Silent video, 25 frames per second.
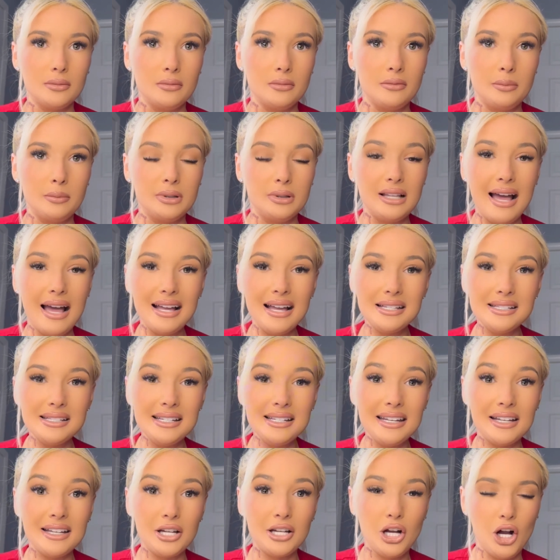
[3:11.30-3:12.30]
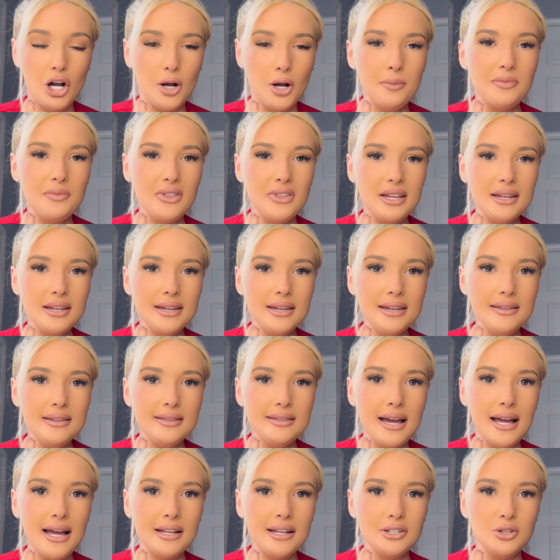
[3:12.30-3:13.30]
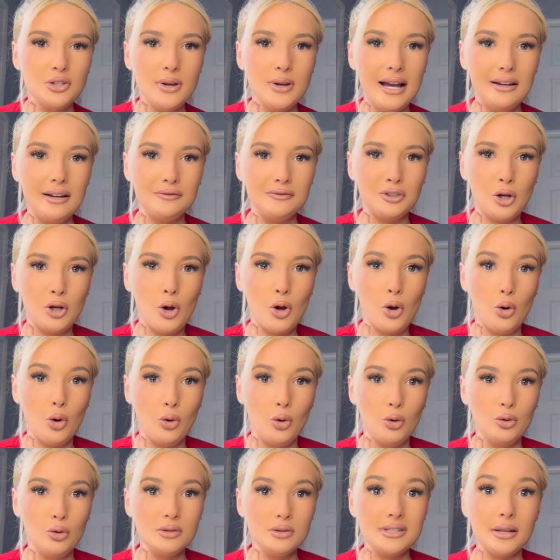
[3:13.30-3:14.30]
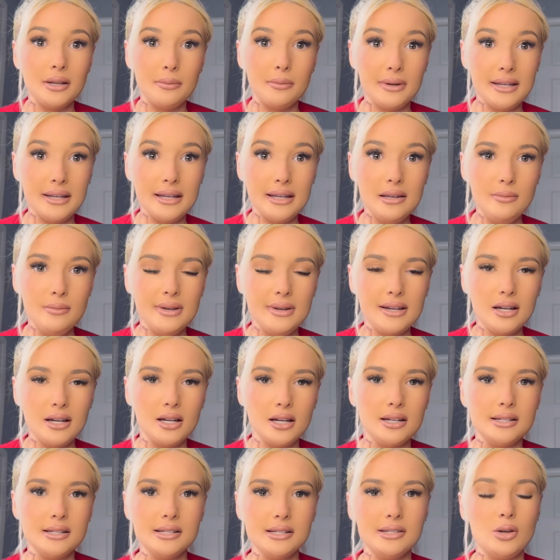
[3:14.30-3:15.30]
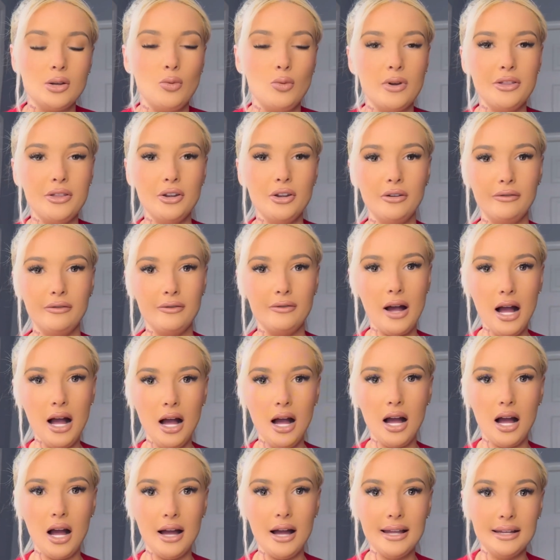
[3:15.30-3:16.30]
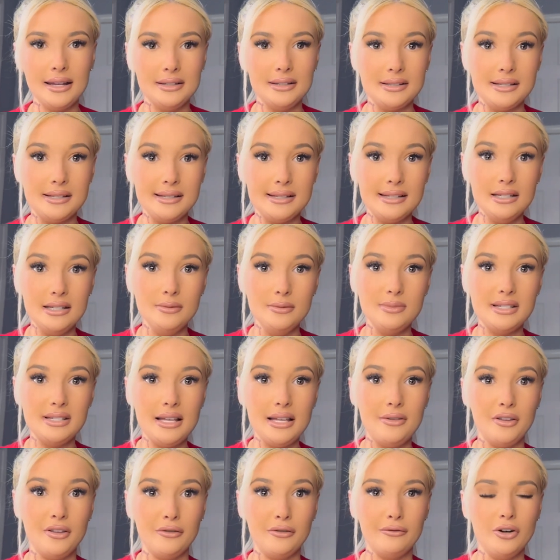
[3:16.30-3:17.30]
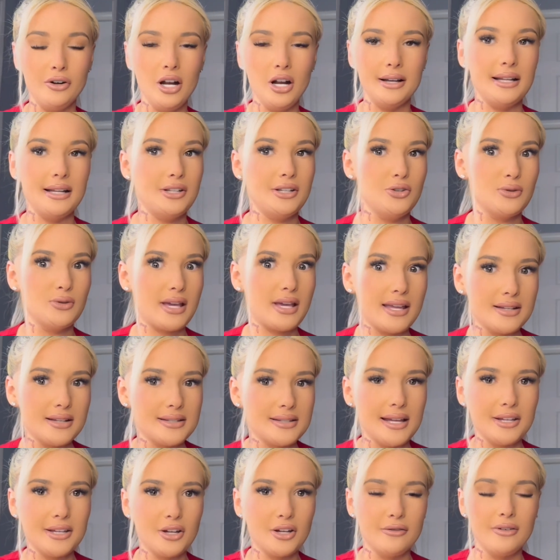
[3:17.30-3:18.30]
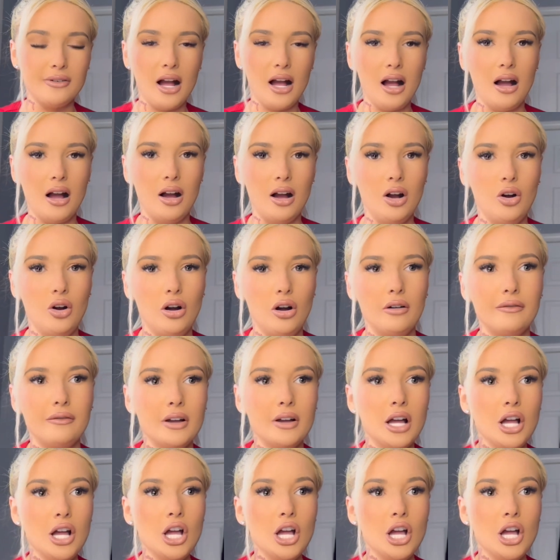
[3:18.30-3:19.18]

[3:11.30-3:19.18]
plastic cup thingy that you have to hold to pee, because with your faja, it zips in the front and you can't take your faja off.